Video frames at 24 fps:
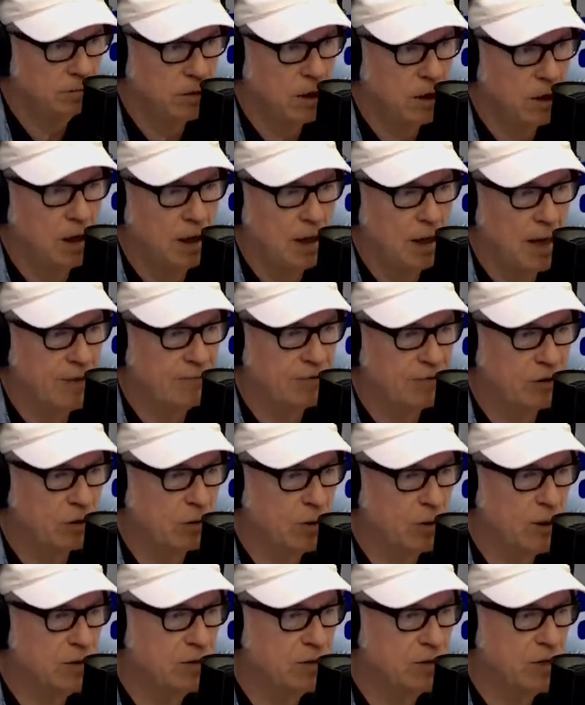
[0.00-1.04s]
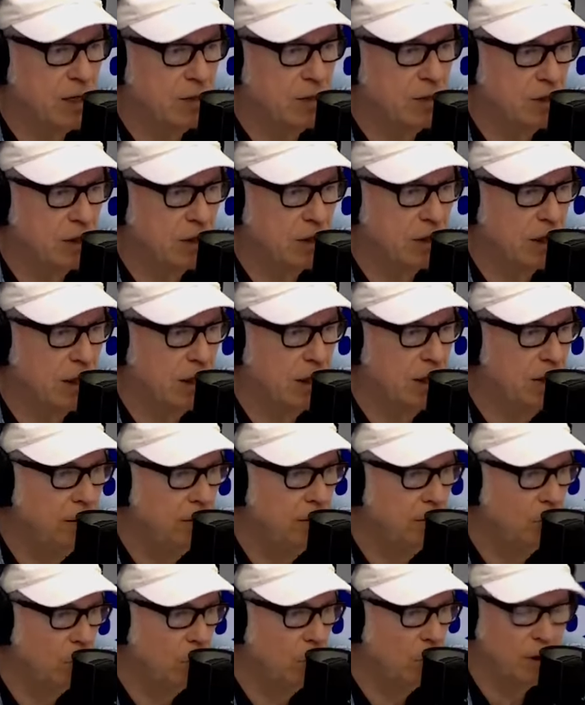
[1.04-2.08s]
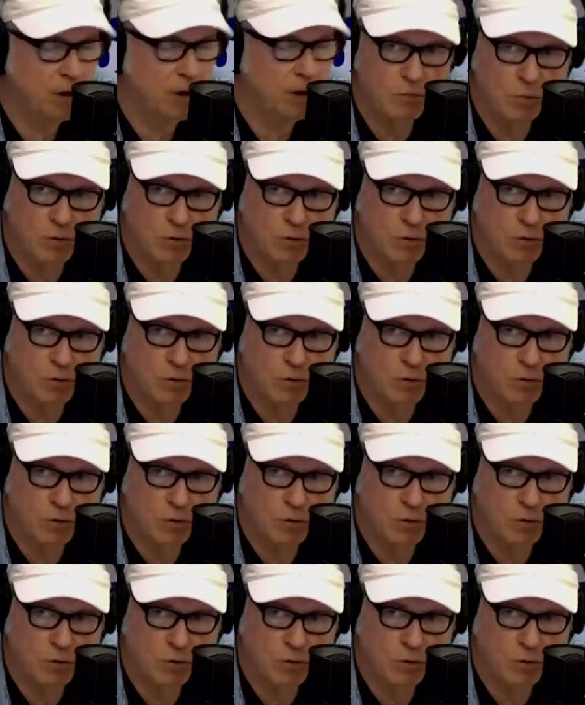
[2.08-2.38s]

Have a great day today. We're going to move